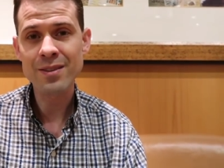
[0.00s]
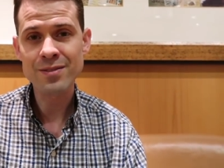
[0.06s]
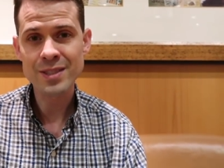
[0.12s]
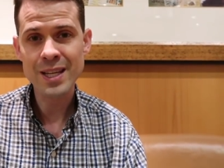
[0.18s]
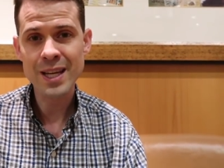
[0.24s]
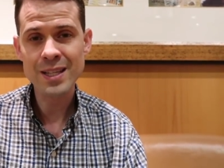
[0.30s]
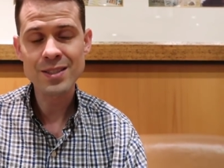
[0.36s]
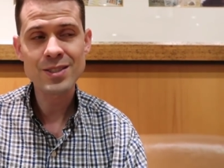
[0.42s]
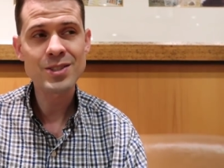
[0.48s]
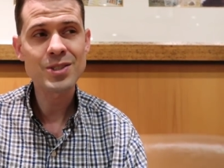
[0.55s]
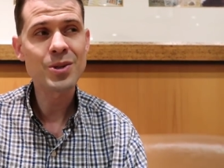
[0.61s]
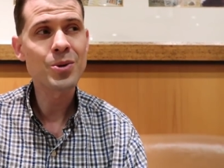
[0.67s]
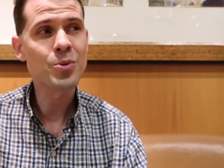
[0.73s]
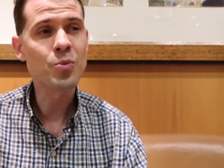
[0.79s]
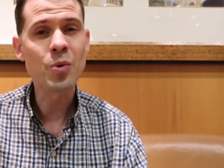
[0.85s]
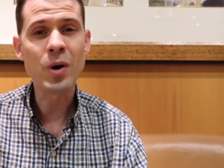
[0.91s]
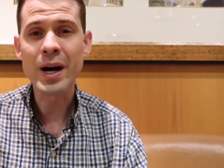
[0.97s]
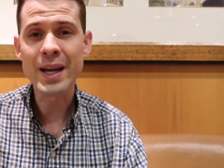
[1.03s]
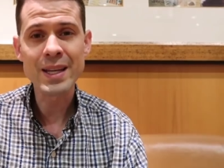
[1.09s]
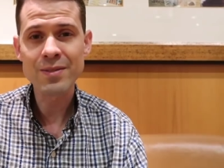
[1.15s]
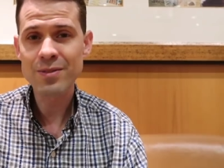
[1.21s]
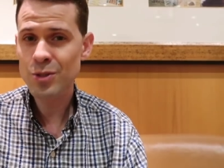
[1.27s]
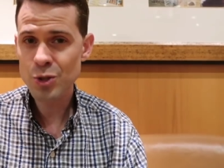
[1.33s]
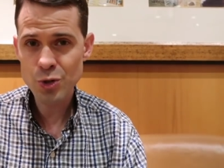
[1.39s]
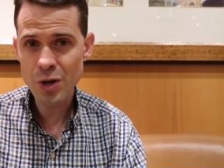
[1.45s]
of debt, so why
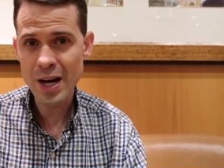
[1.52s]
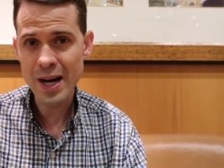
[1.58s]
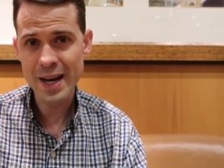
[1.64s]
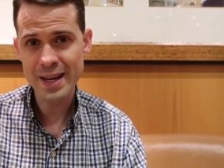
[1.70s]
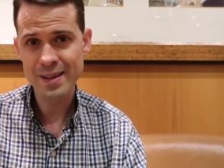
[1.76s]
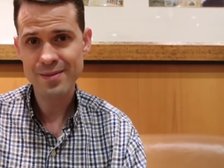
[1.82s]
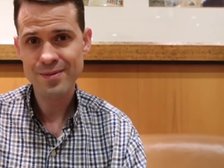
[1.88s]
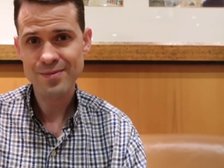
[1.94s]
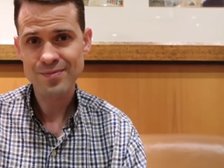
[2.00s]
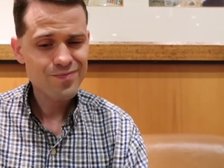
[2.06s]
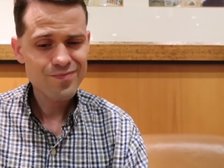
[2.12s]
even try?